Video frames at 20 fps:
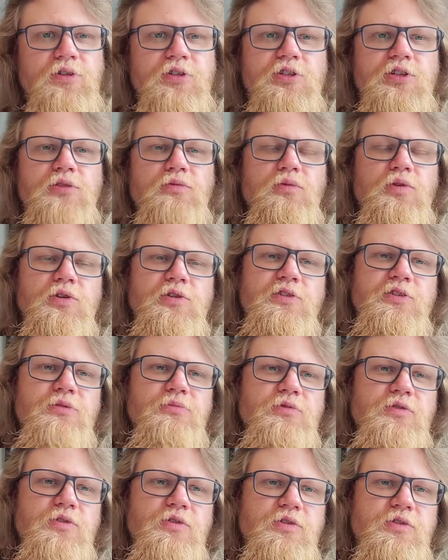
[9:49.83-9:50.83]
She wants
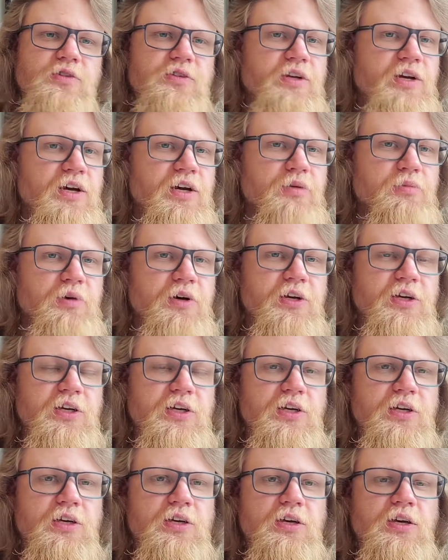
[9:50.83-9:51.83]
him to stay, but
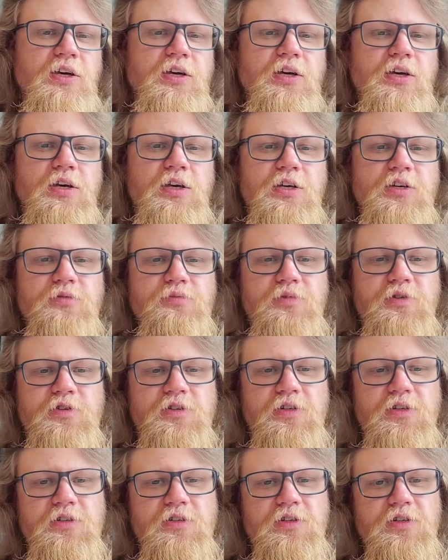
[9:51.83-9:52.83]
he's
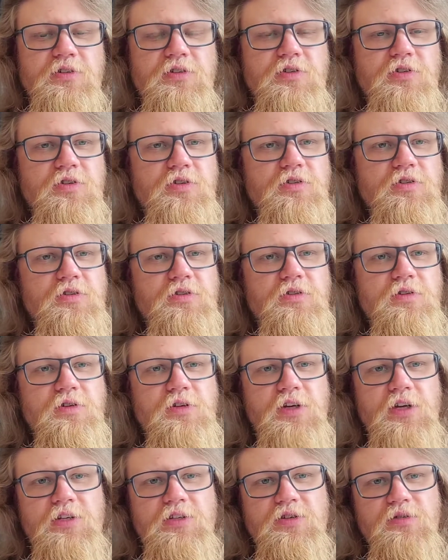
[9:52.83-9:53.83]
persistent to
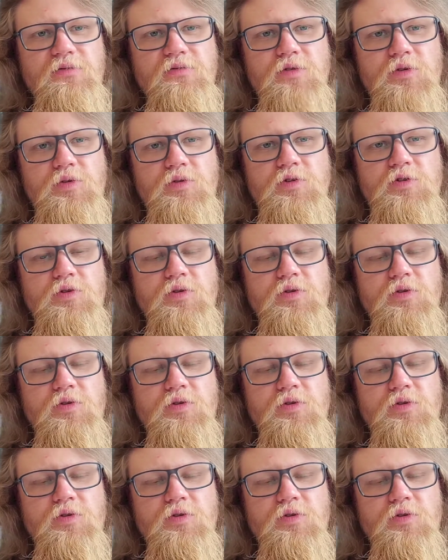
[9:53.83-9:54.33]
just get some food.